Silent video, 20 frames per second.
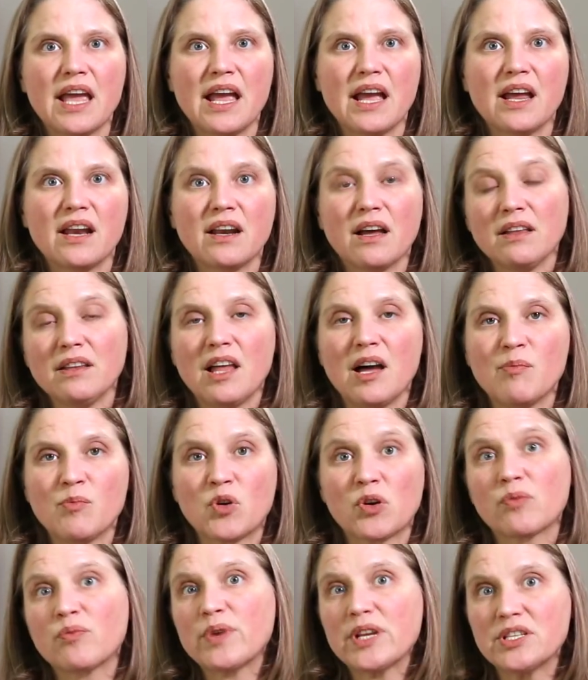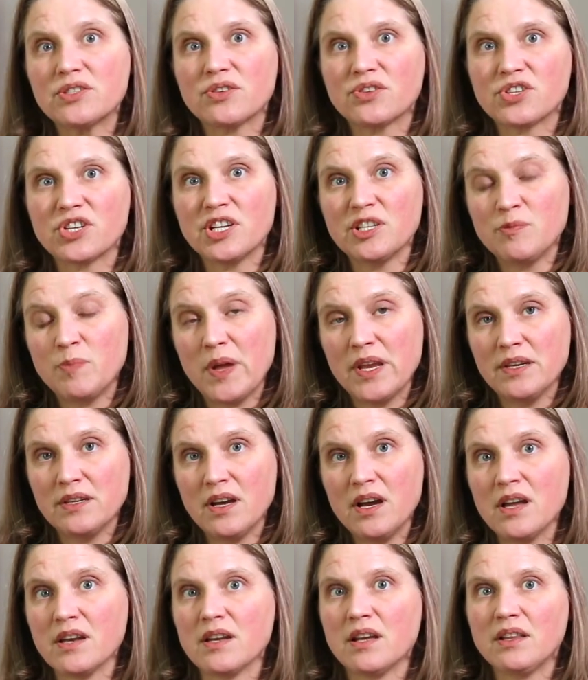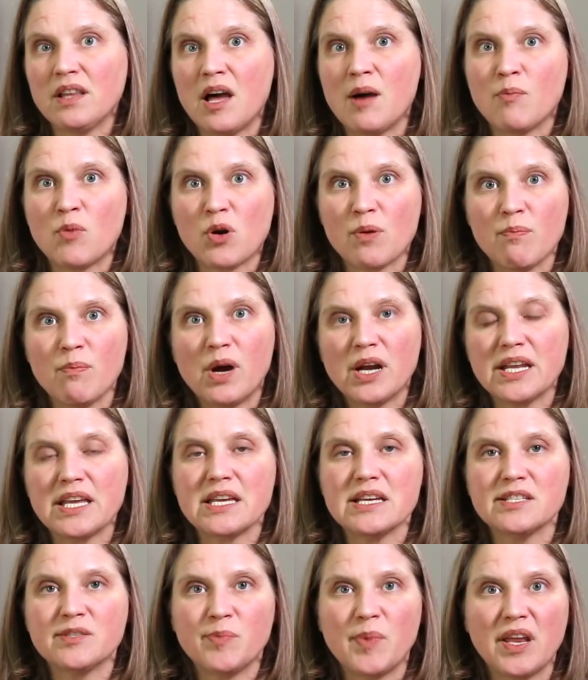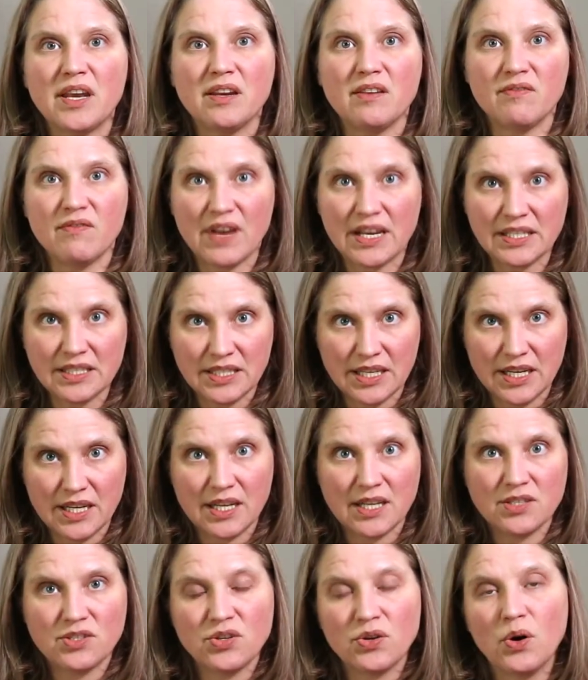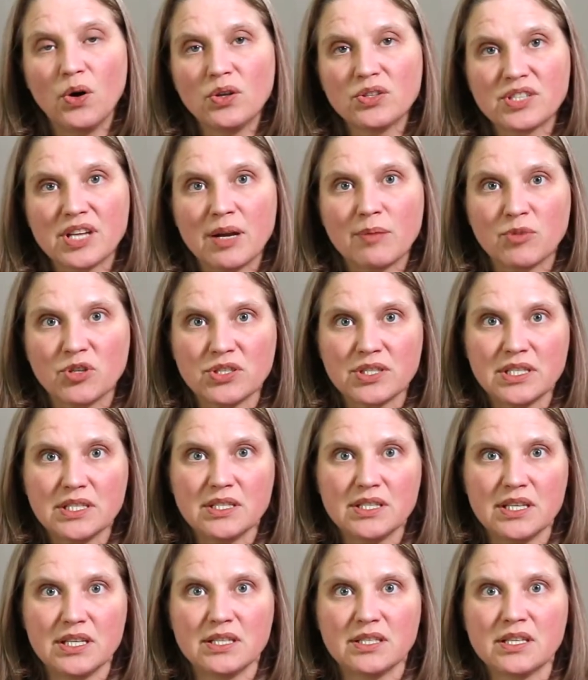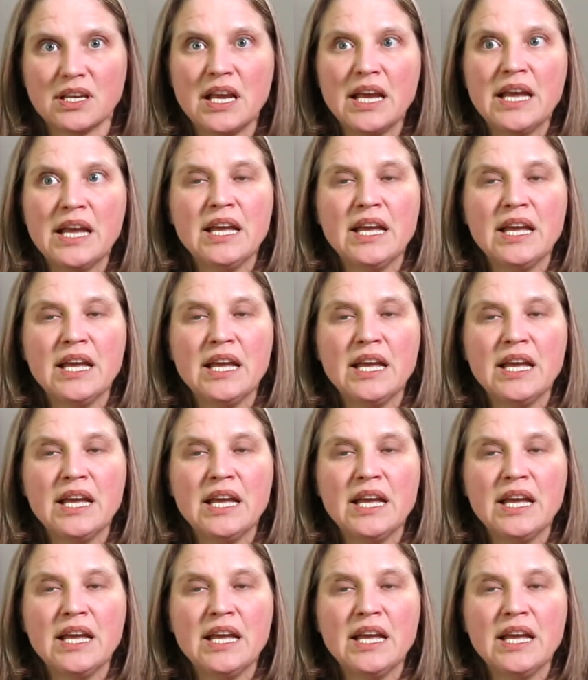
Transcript: And a lot more research has been done. A lot more money has been invested into Alzheimer's disease.